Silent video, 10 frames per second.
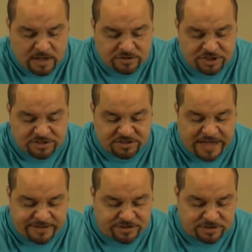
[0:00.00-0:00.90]
And Jesus
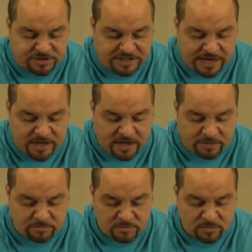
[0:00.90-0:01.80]
answered and said to
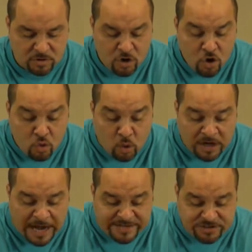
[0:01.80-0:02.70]
him,
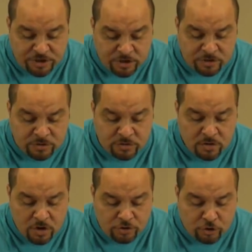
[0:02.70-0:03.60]
What I
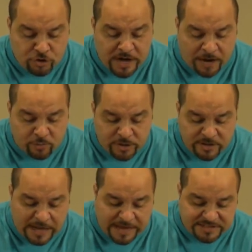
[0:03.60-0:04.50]
do, you do not
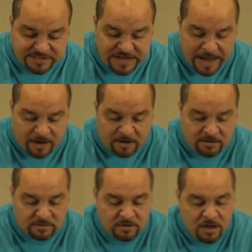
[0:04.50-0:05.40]
realize
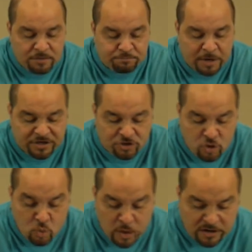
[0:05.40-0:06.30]
now, but
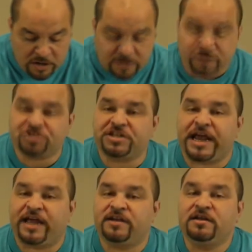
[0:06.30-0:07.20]
you will
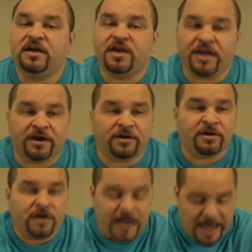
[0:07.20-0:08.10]
understand
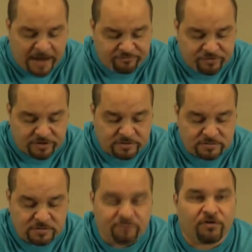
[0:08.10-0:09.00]
hereafter.
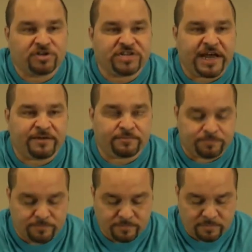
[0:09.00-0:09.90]
Verse 8.